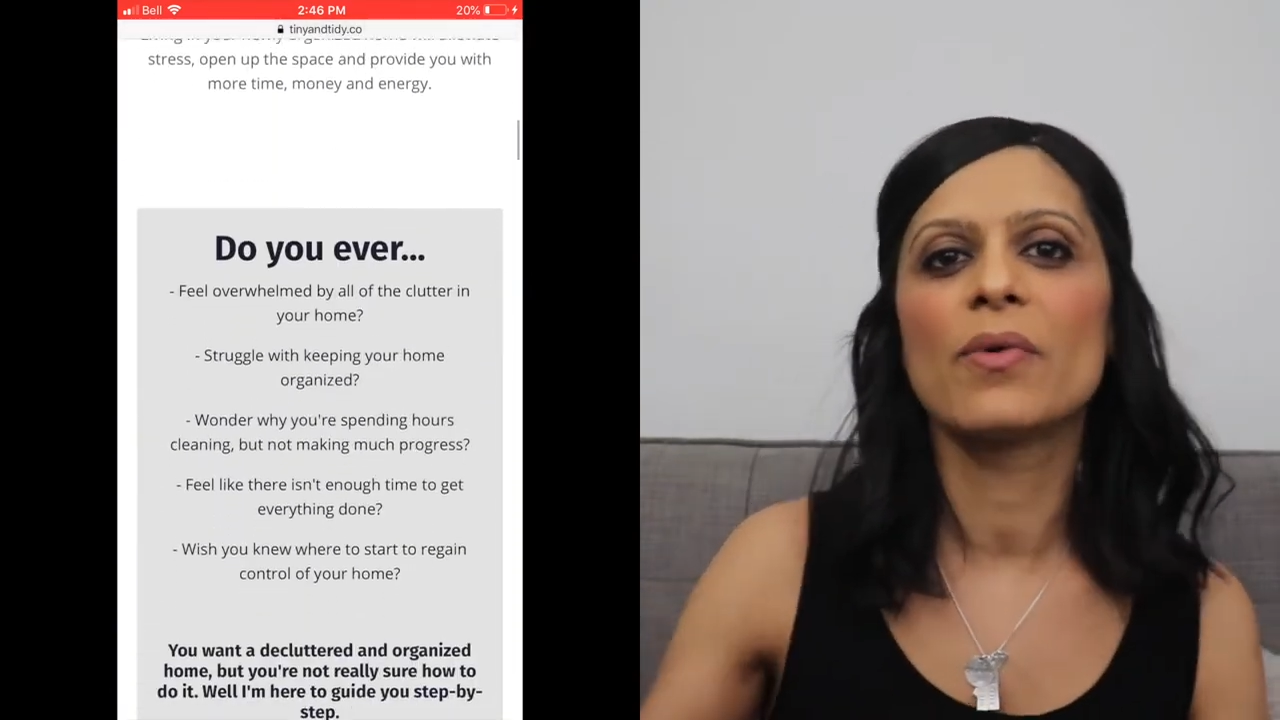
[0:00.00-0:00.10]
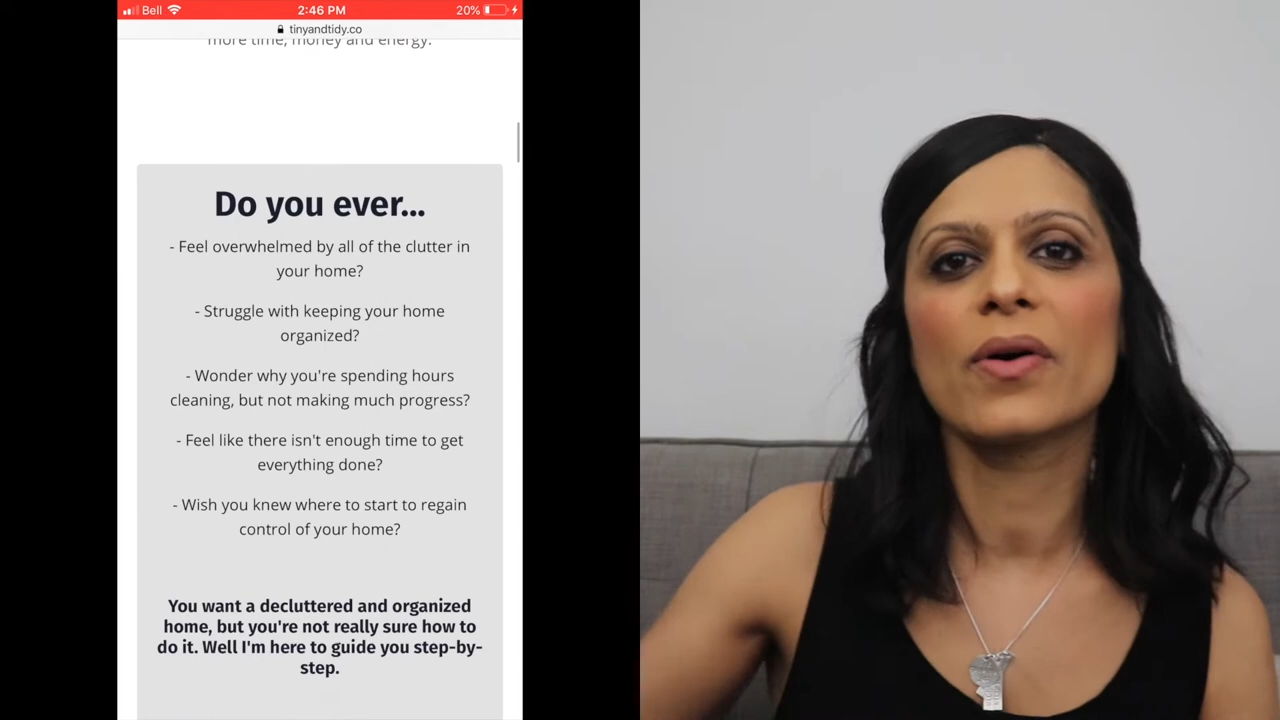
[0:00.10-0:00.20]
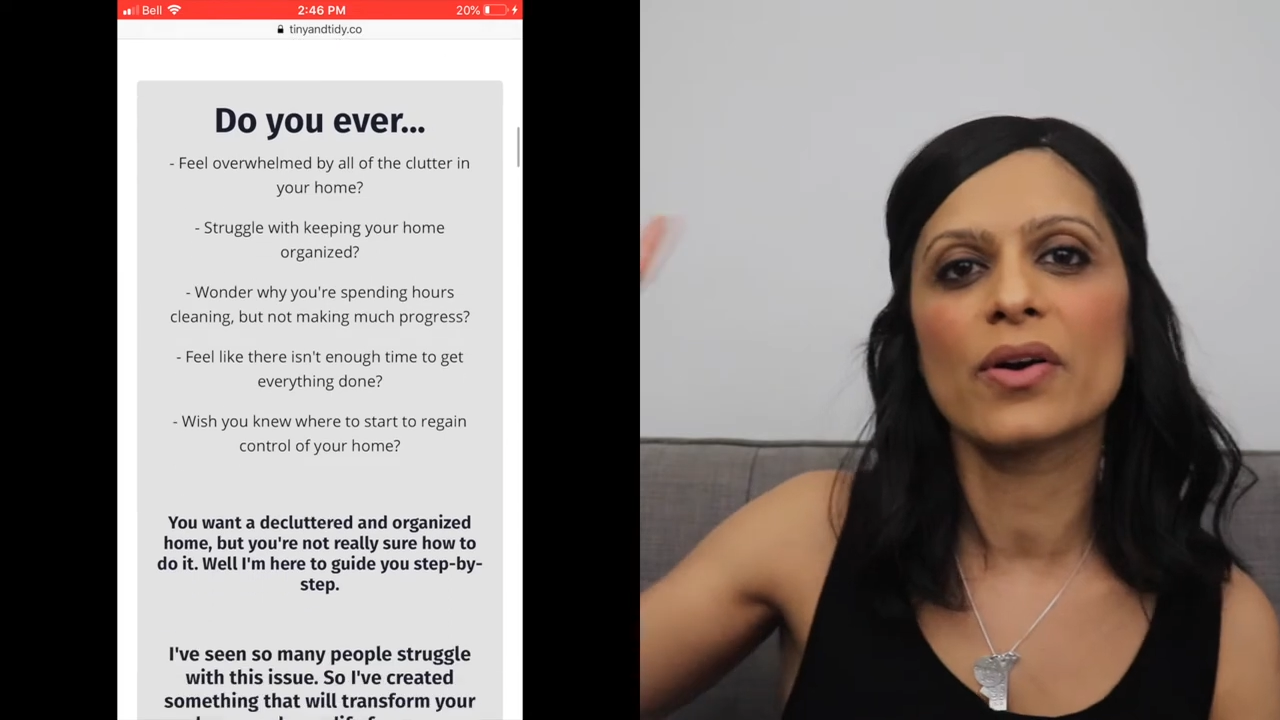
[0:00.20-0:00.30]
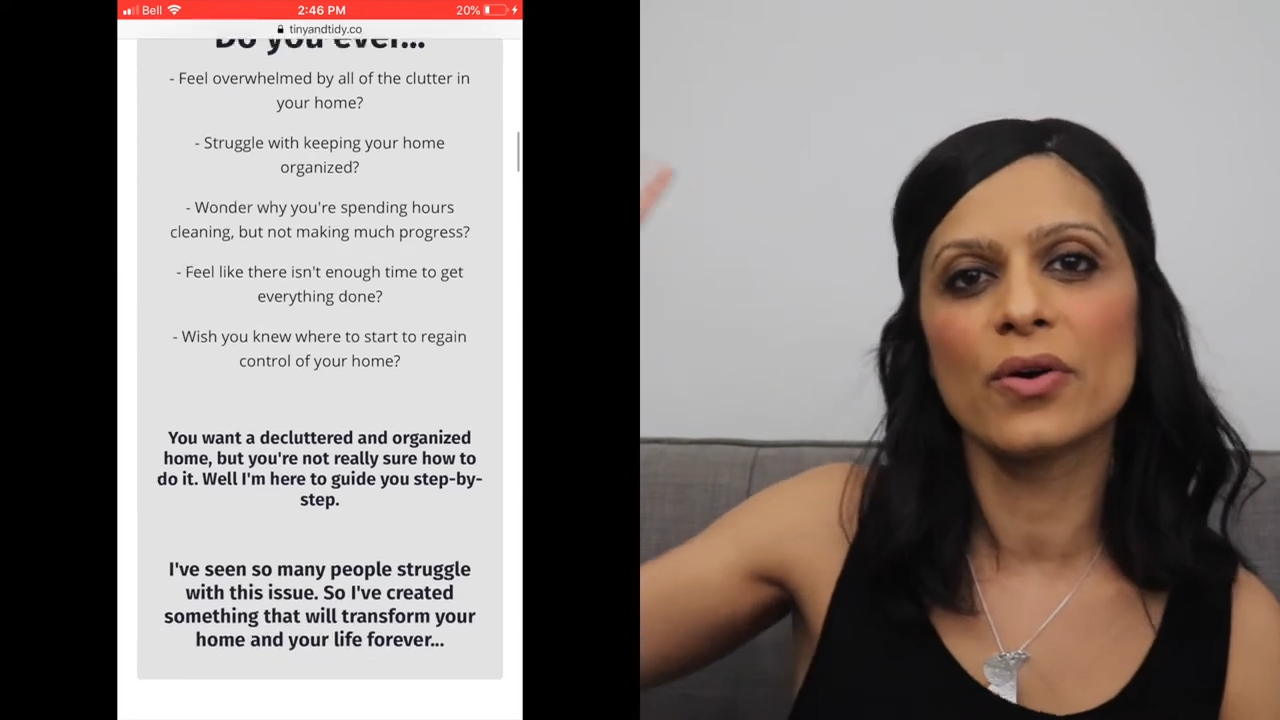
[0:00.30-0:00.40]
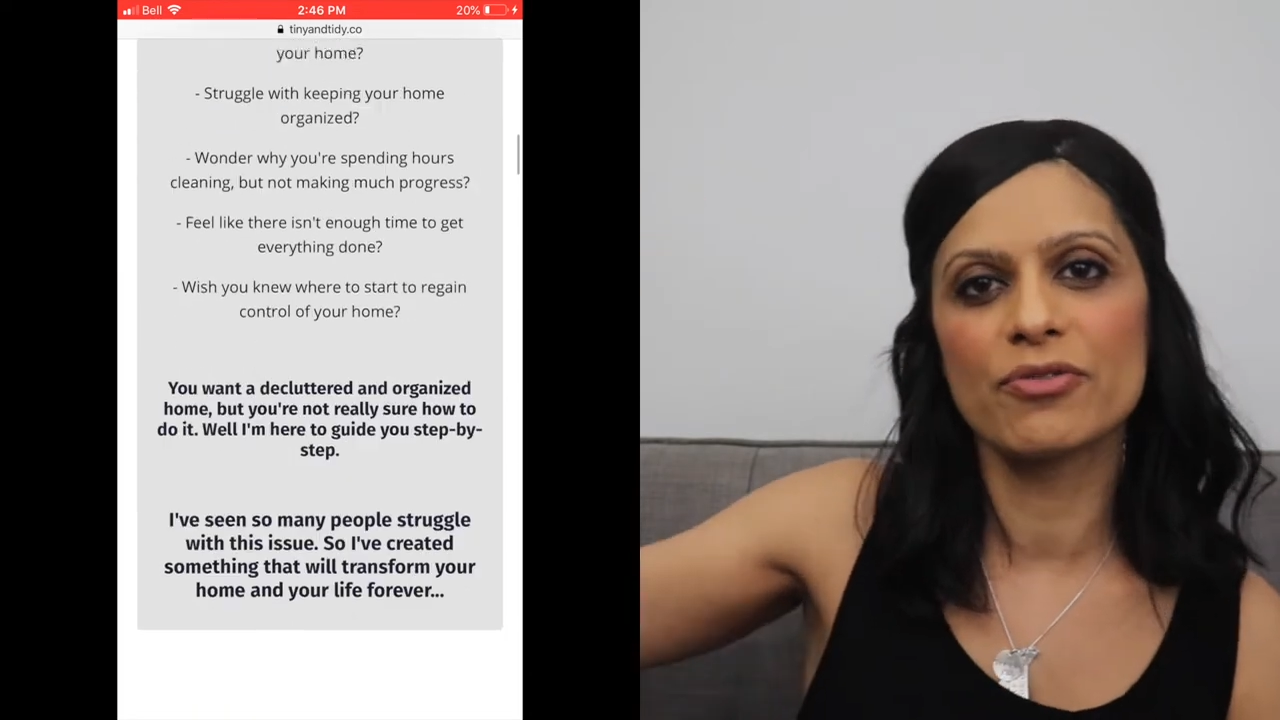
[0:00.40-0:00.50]

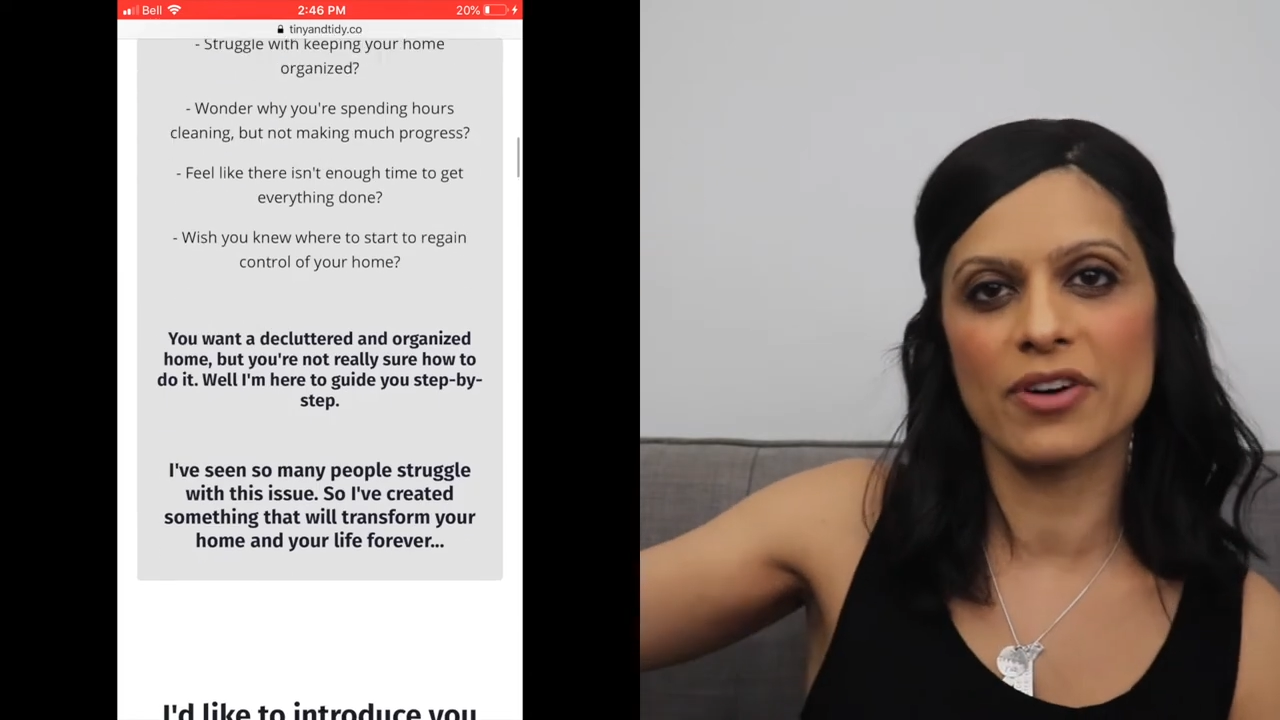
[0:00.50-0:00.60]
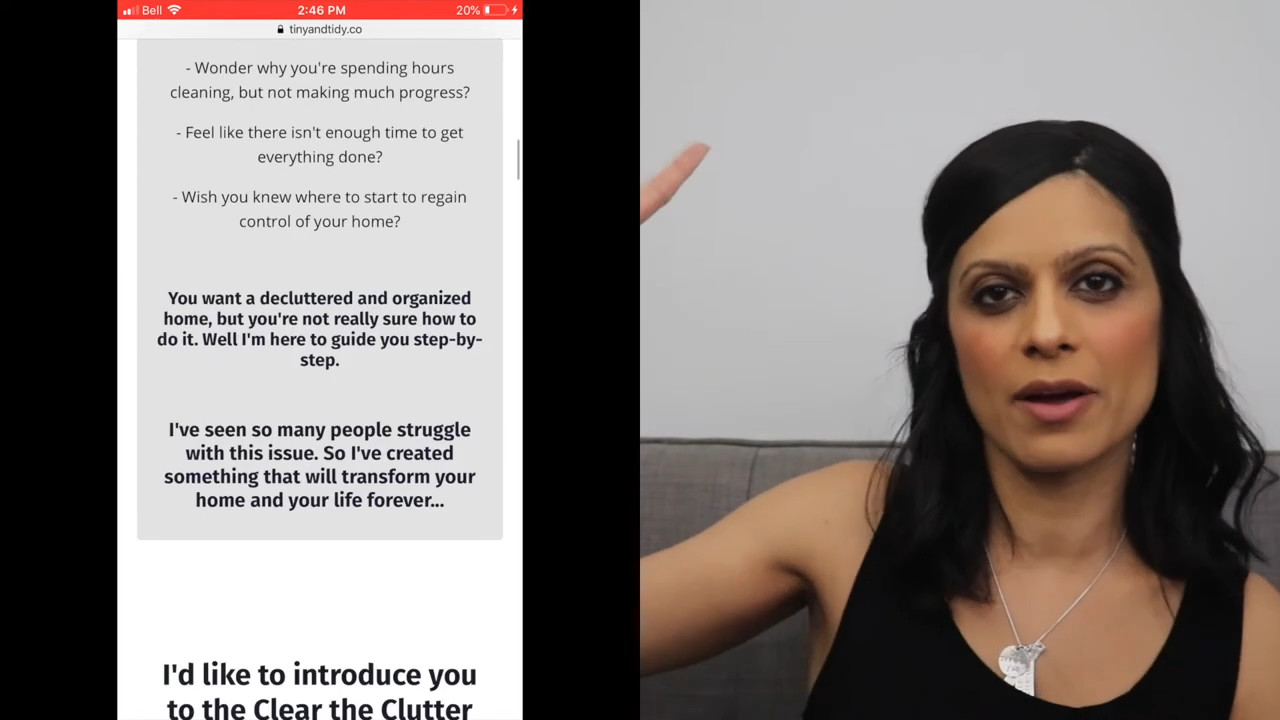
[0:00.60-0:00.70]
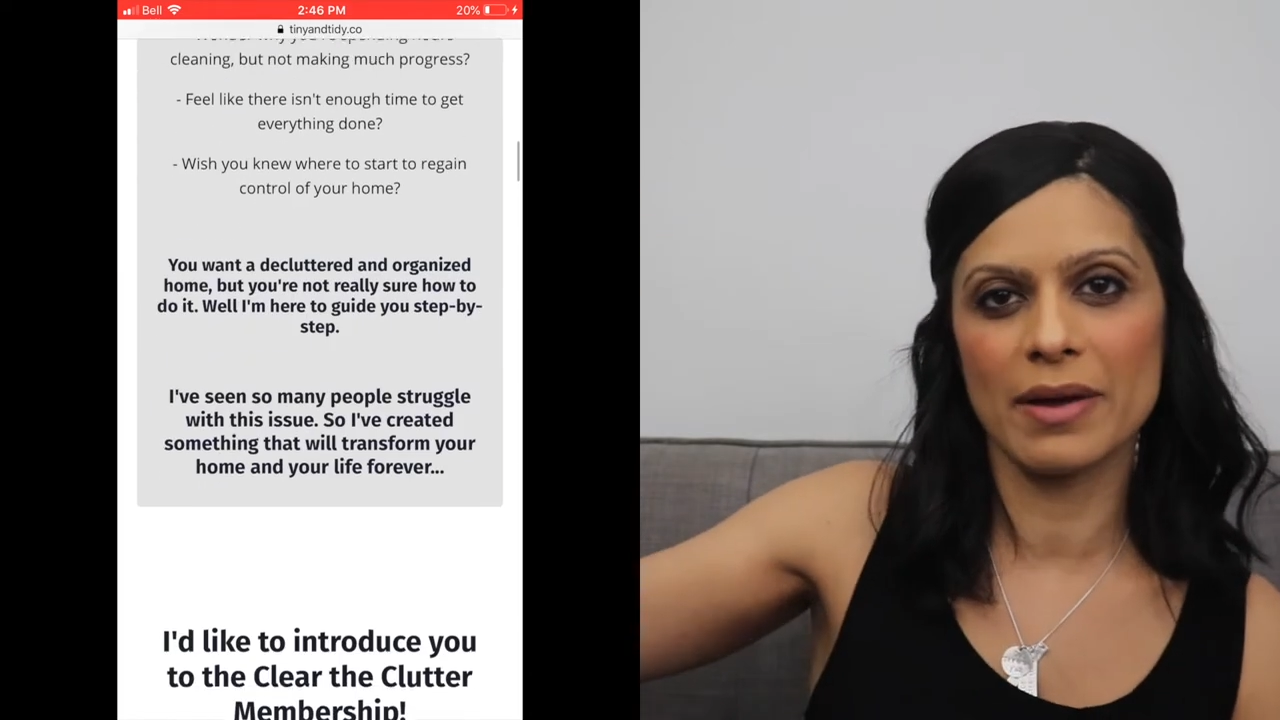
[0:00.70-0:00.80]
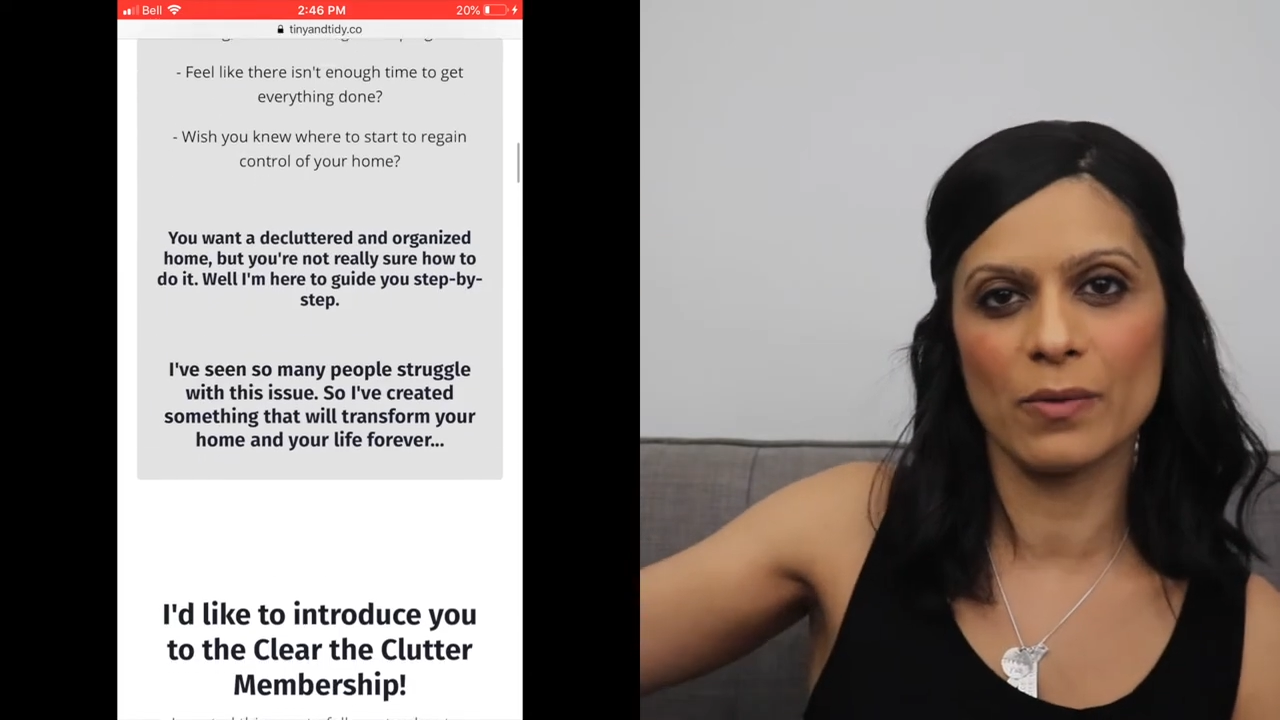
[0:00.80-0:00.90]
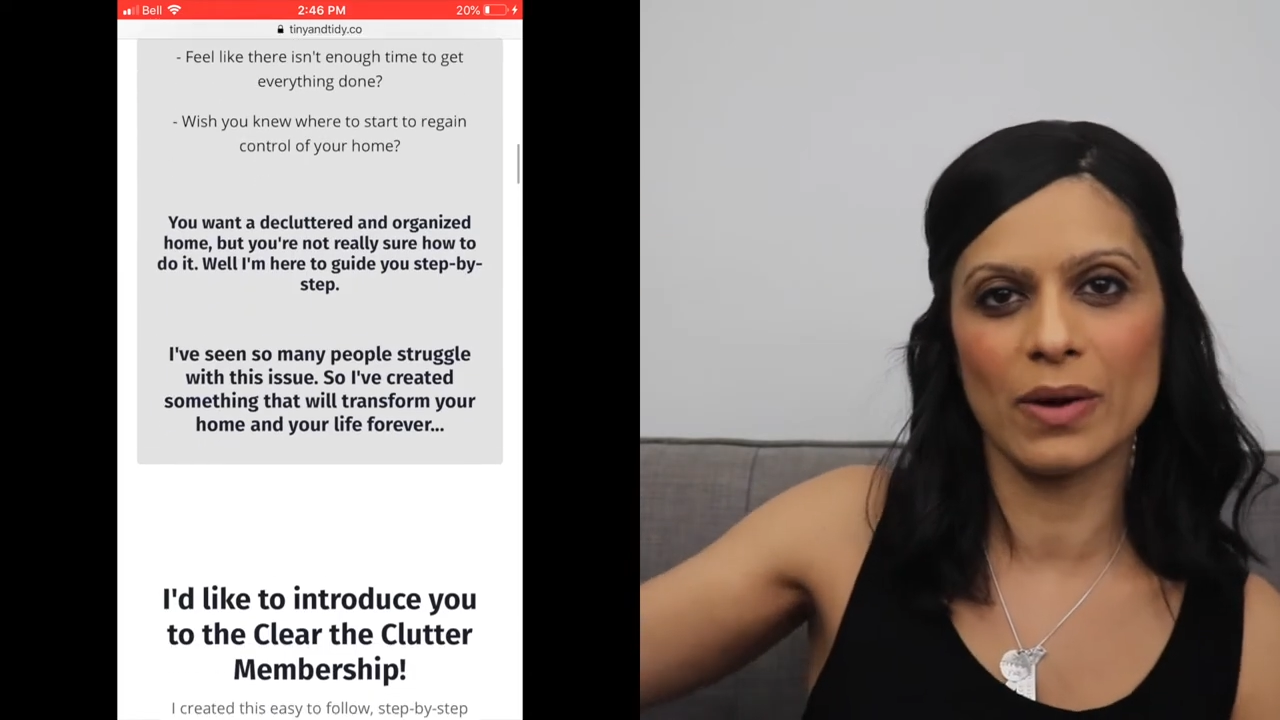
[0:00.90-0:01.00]
more over on my